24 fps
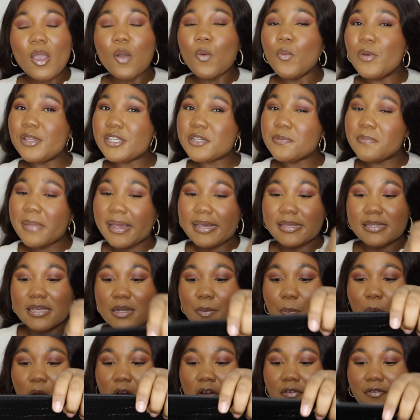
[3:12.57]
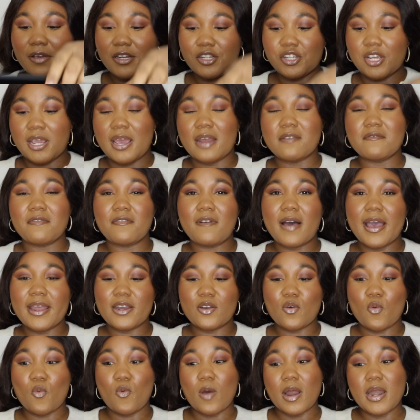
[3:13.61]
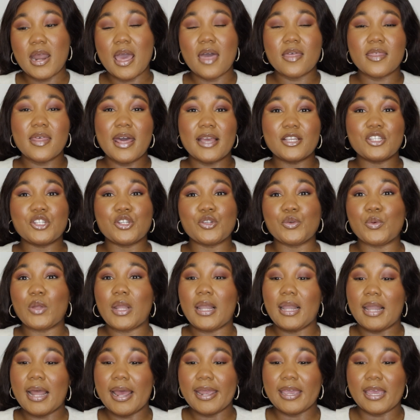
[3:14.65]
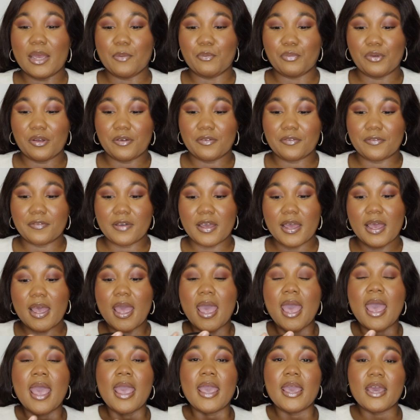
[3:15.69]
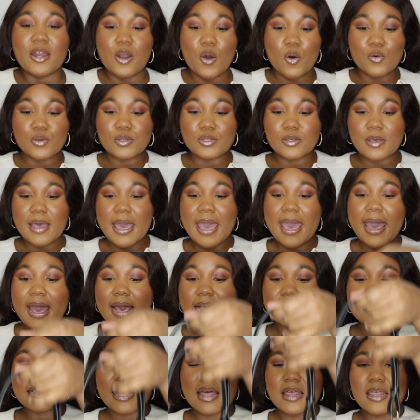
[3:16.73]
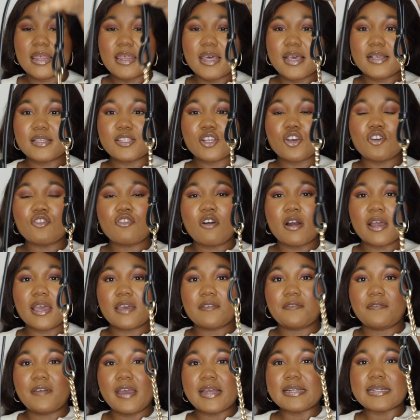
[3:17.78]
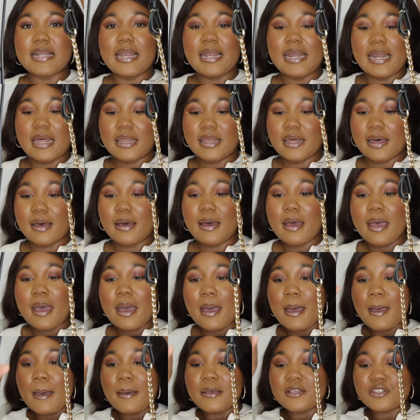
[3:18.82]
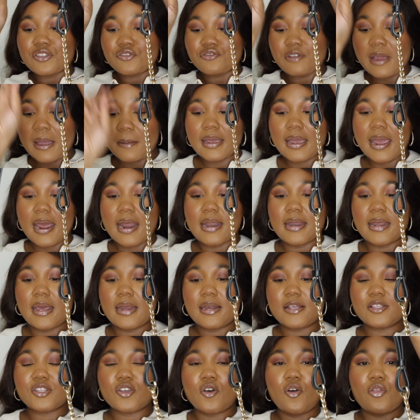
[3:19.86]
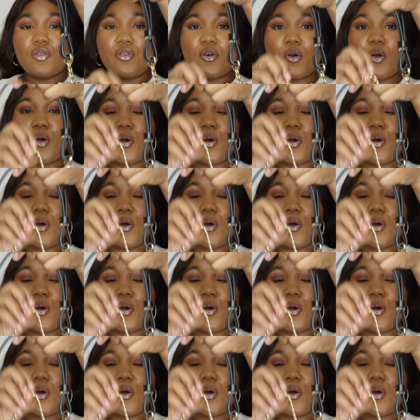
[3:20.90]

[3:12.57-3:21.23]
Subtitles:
which makes it perfect. You can find one that you like and prefer. It also has this croc effect leather strap, and then it's got the